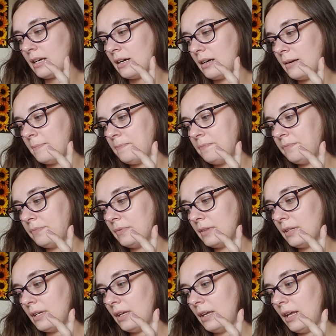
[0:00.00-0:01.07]
Um,
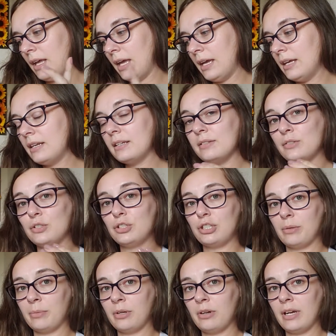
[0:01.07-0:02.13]
8 is
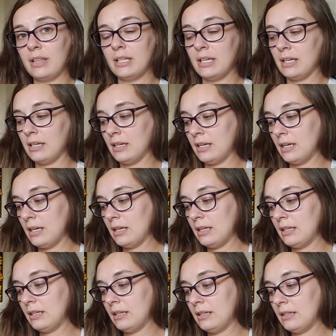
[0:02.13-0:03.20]
shimmer and then
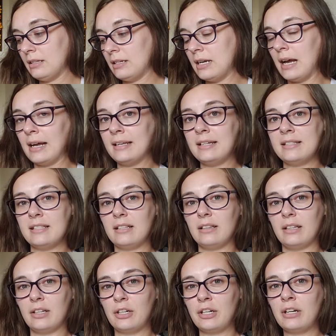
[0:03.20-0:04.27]
9 is
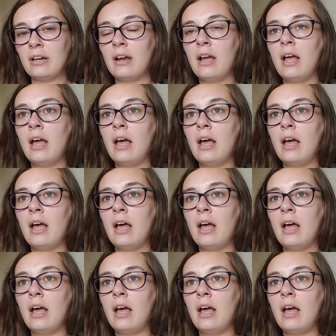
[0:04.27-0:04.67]
glitter.